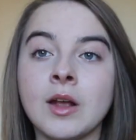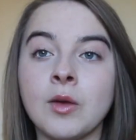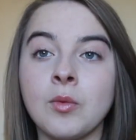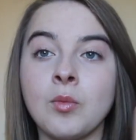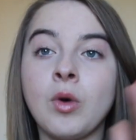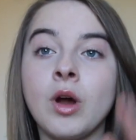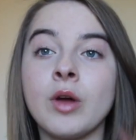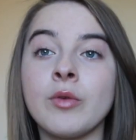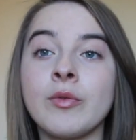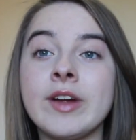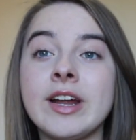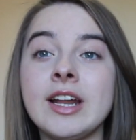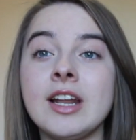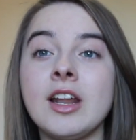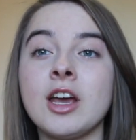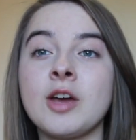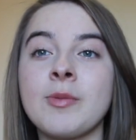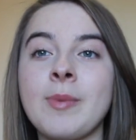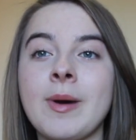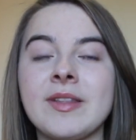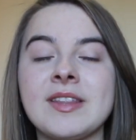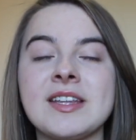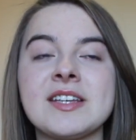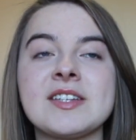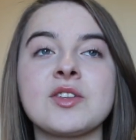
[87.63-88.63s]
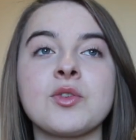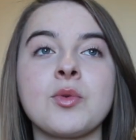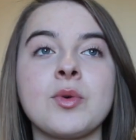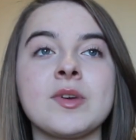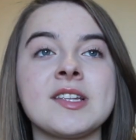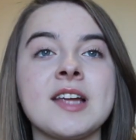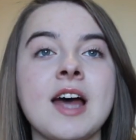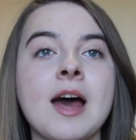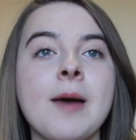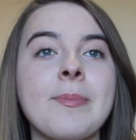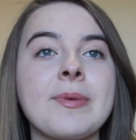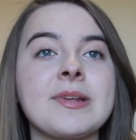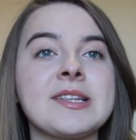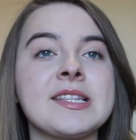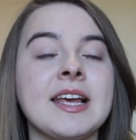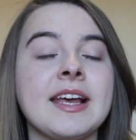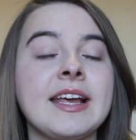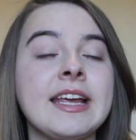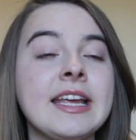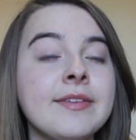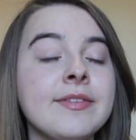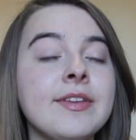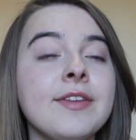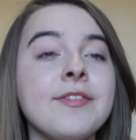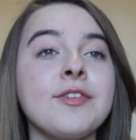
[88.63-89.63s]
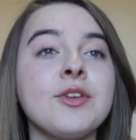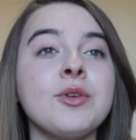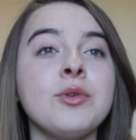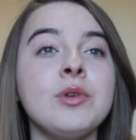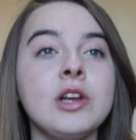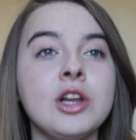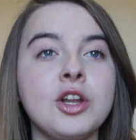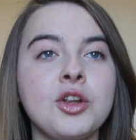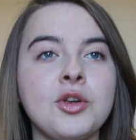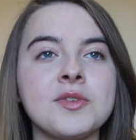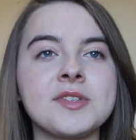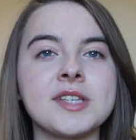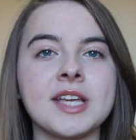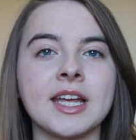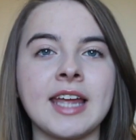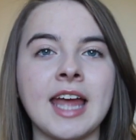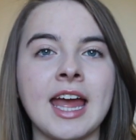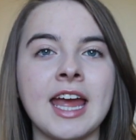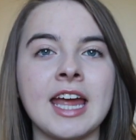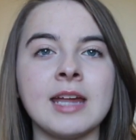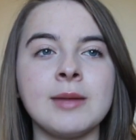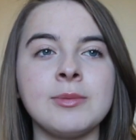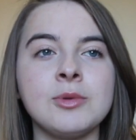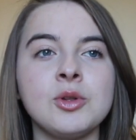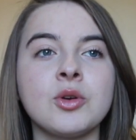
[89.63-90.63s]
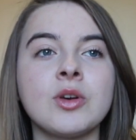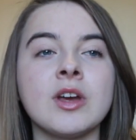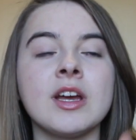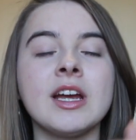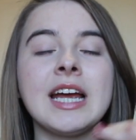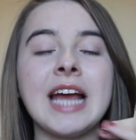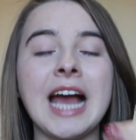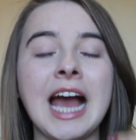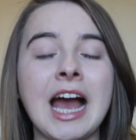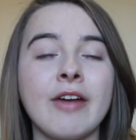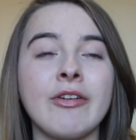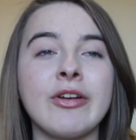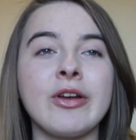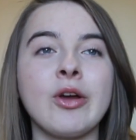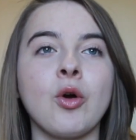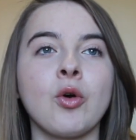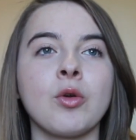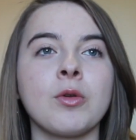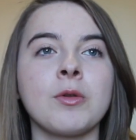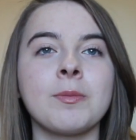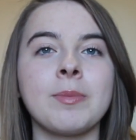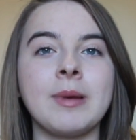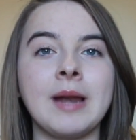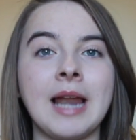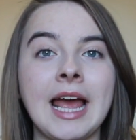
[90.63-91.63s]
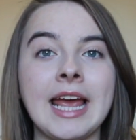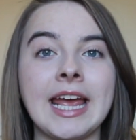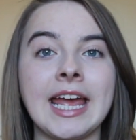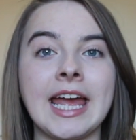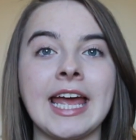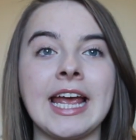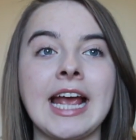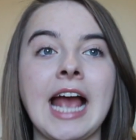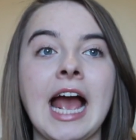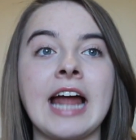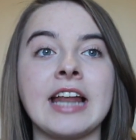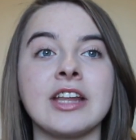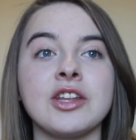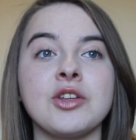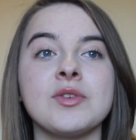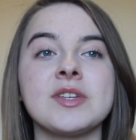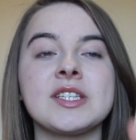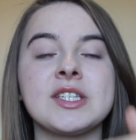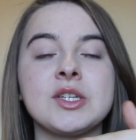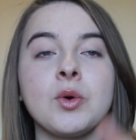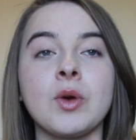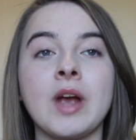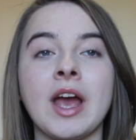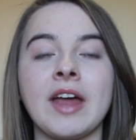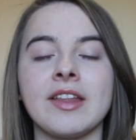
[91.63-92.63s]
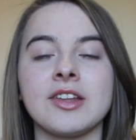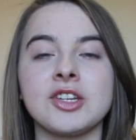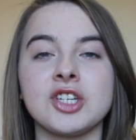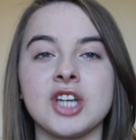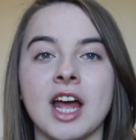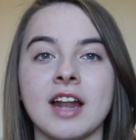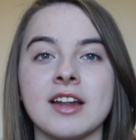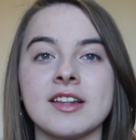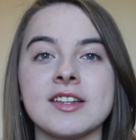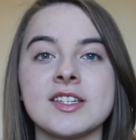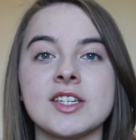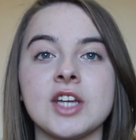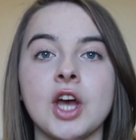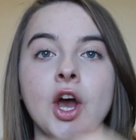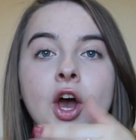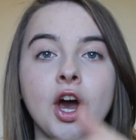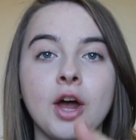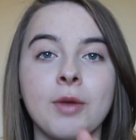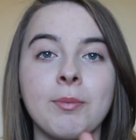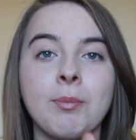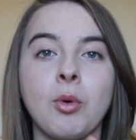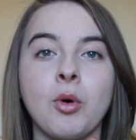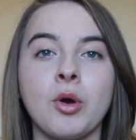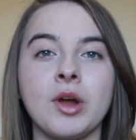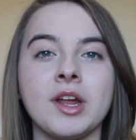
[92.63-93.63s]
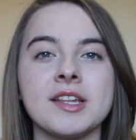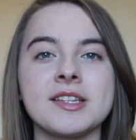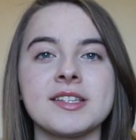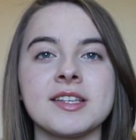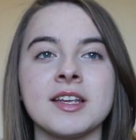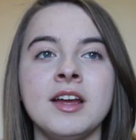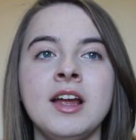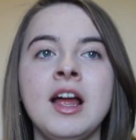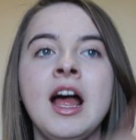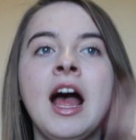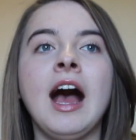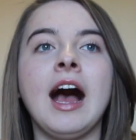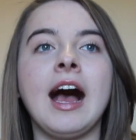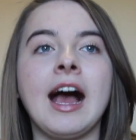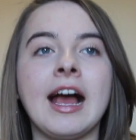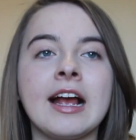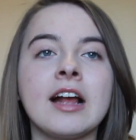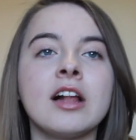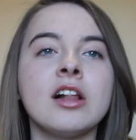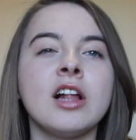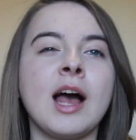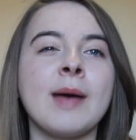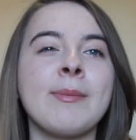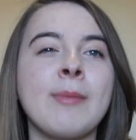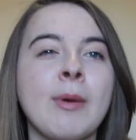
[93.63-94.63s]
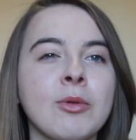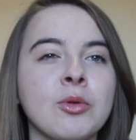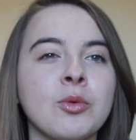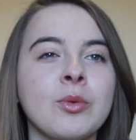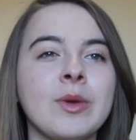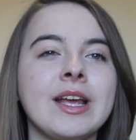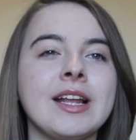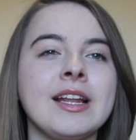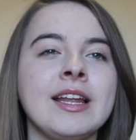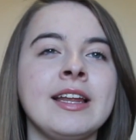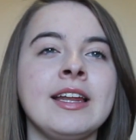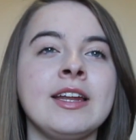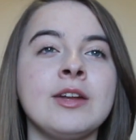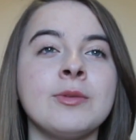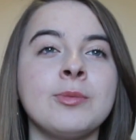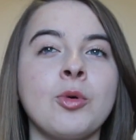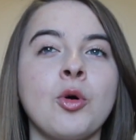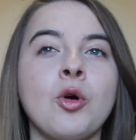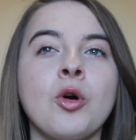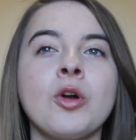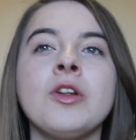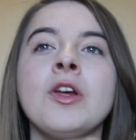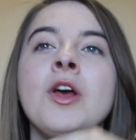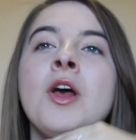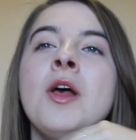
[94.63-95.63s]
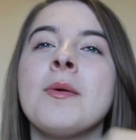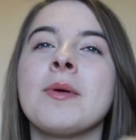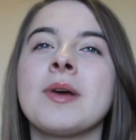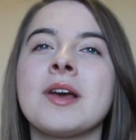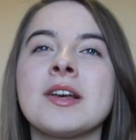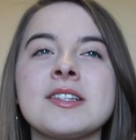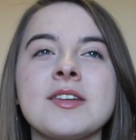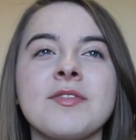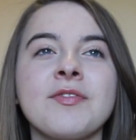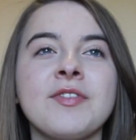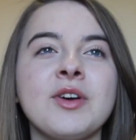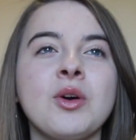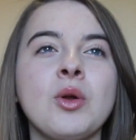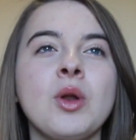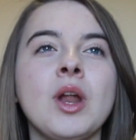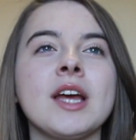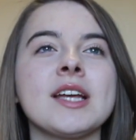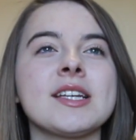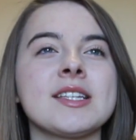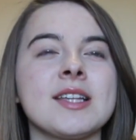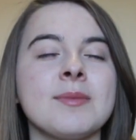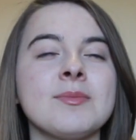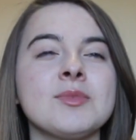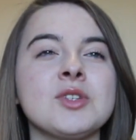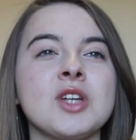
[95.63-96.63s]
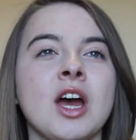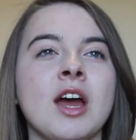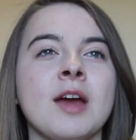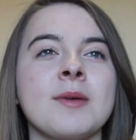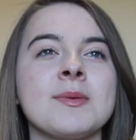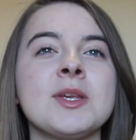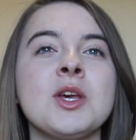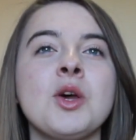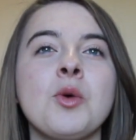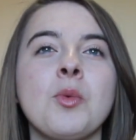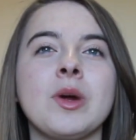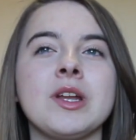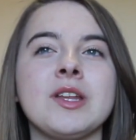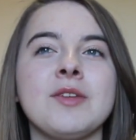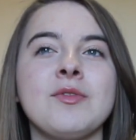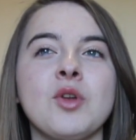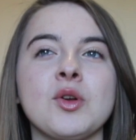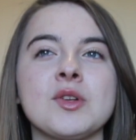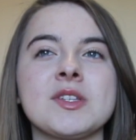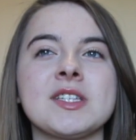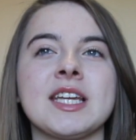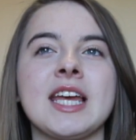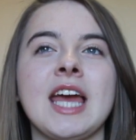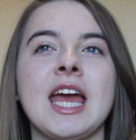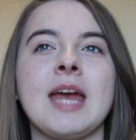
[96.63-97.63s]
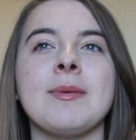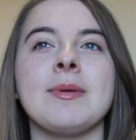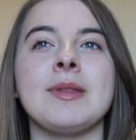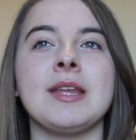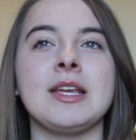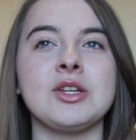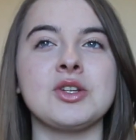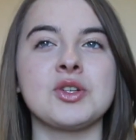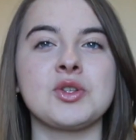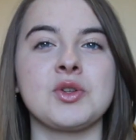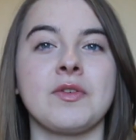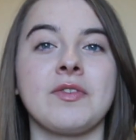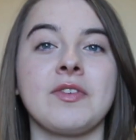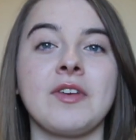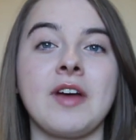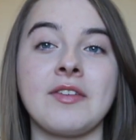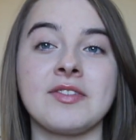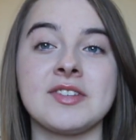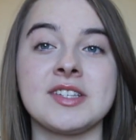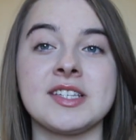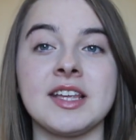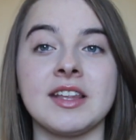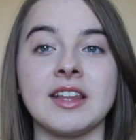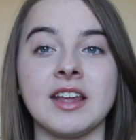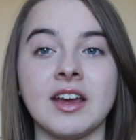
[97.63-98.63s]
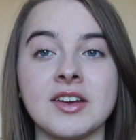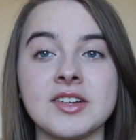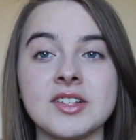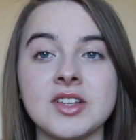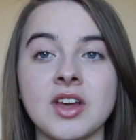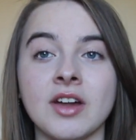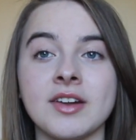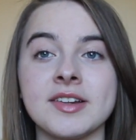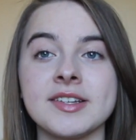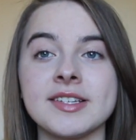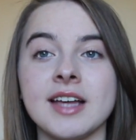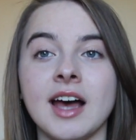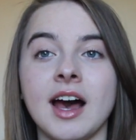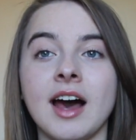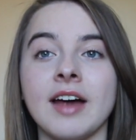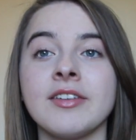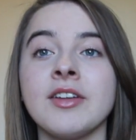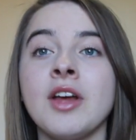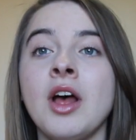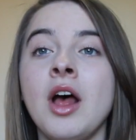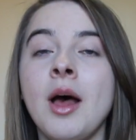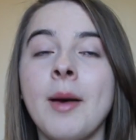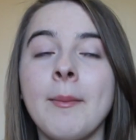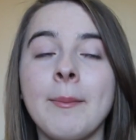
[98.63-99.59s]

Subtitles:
What I really like about this quiz app is that even if you lose a game, you can carry on playing and you still get the chance to earn points and climb up the weekly leaderboard, because I feel like sometimes when you've lost a game and then you just have to sit there, it's kind of sad.